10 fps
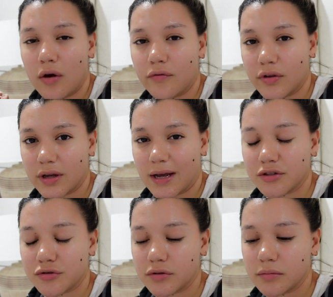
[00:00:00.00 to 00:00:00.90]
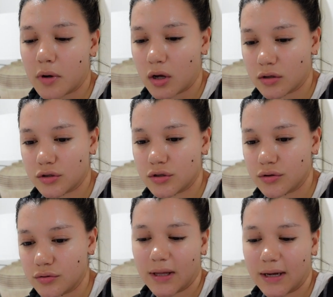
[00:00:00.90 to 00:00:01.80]
for the guest room
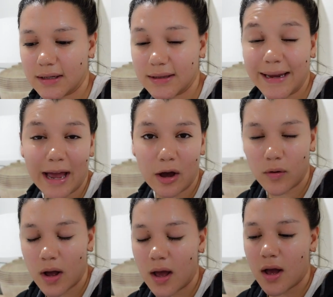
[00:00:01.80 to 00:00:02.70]
onto like a layout